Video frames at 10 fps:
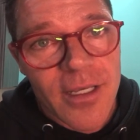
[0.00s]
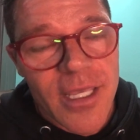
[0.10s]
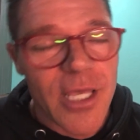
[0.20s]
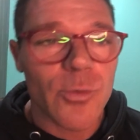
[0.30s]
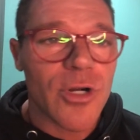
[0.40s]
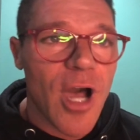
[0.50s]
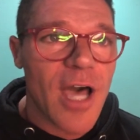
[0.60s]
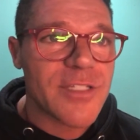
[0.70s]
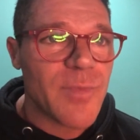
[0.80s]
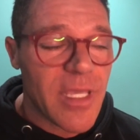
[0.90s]
It will
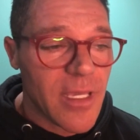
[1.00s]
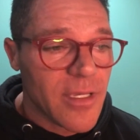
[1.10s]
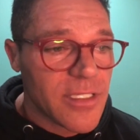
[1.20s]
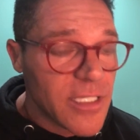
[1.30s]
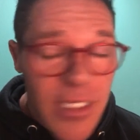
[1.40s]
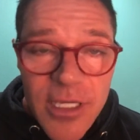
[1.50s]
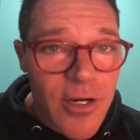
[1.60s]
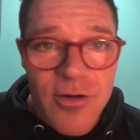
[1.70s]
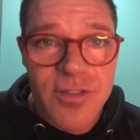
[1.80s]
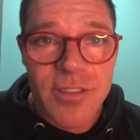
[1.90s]
cause me
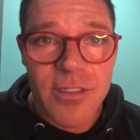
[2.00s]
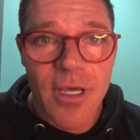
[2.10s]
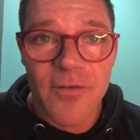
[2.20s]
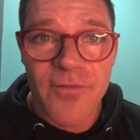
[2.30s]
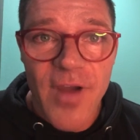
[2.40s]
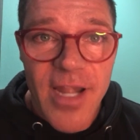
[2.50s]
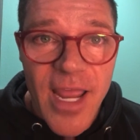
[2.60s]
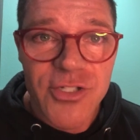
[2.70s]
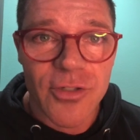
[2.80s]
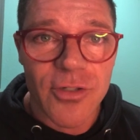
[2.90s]
years of
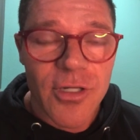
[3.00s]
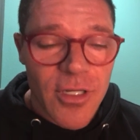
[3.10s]
financial,